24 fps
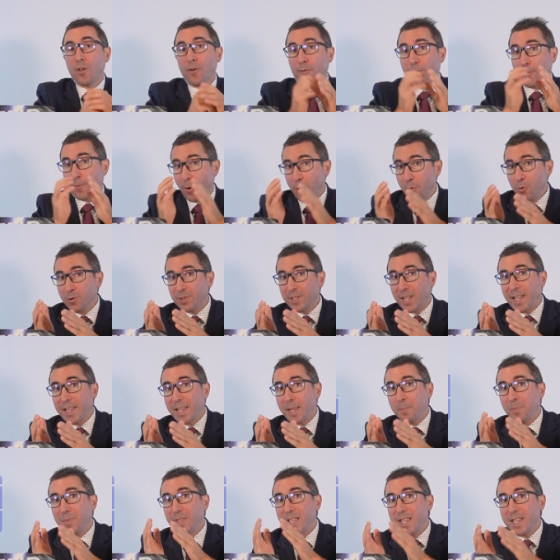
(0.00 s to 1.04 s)
First, I
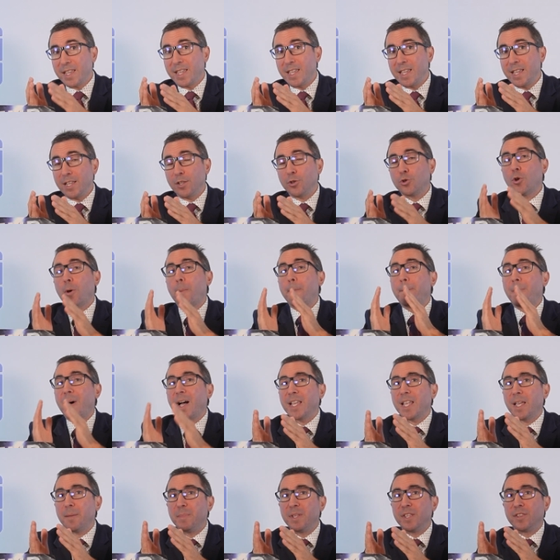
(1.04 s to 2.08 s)
am taking the
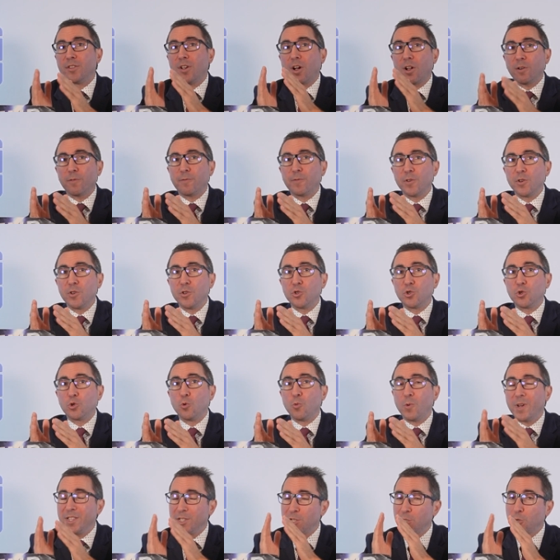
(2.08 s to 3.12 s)
Miami Dolphins
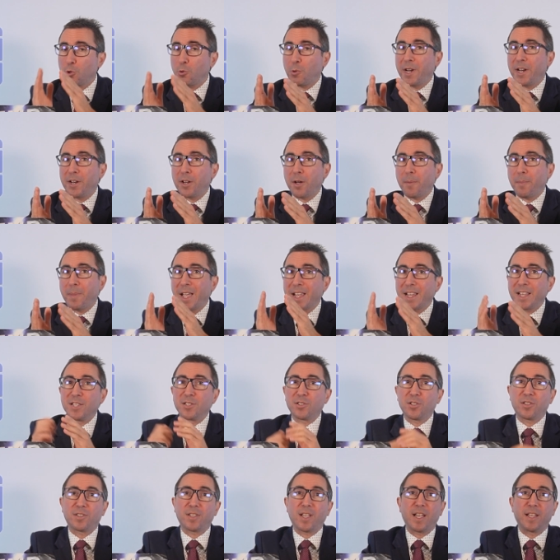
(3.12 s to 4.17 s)
to win straight up
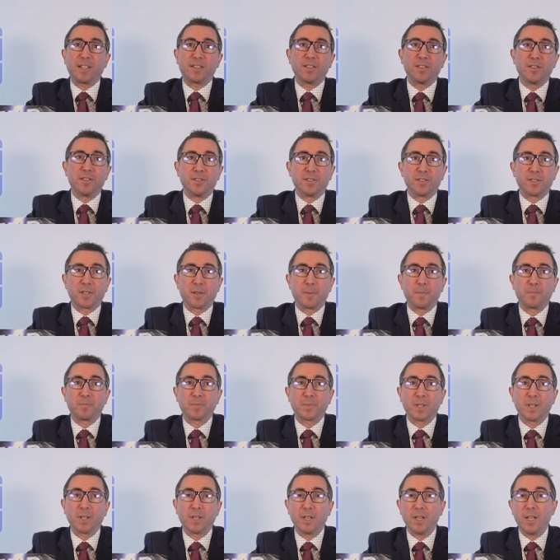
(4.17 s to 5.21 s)
against the Titans.
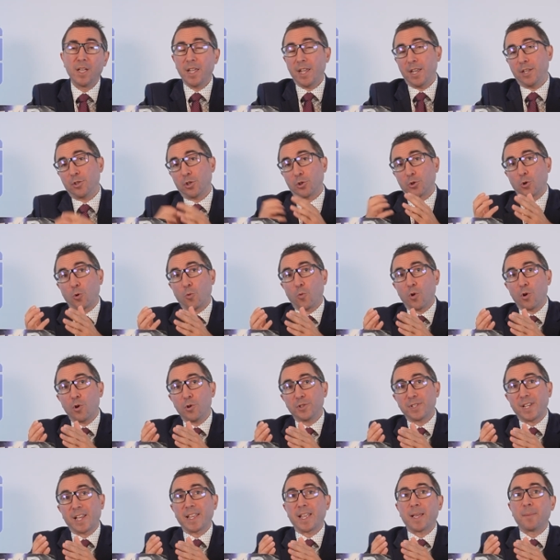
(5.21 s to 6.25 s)
In other
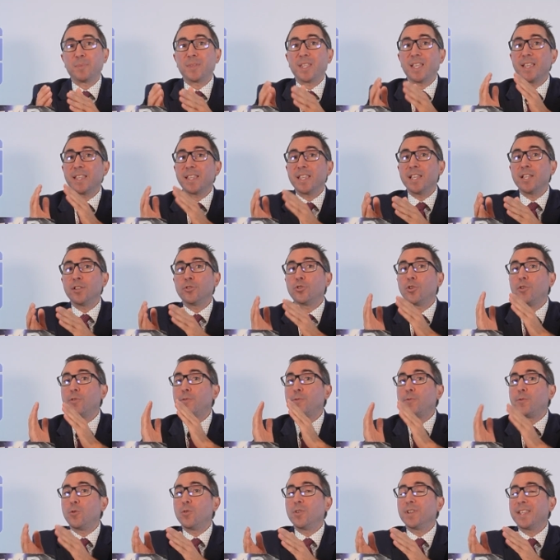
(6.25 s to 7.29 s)
words, I am taking the
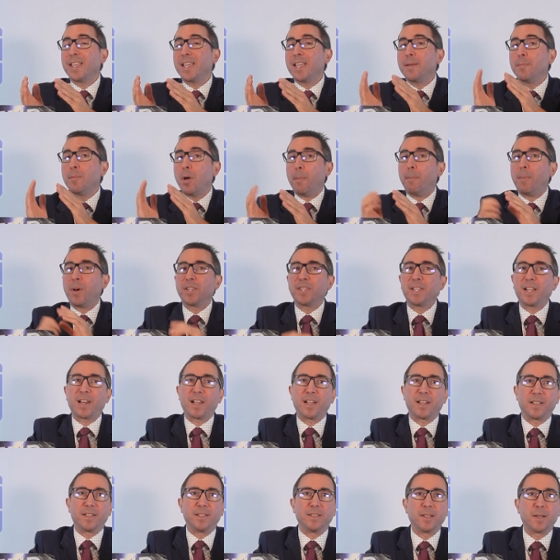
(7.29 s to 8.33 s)
full game money
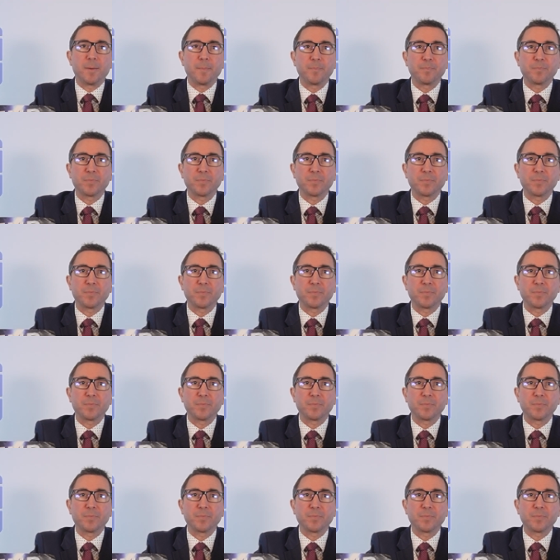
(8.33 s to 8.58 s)
line.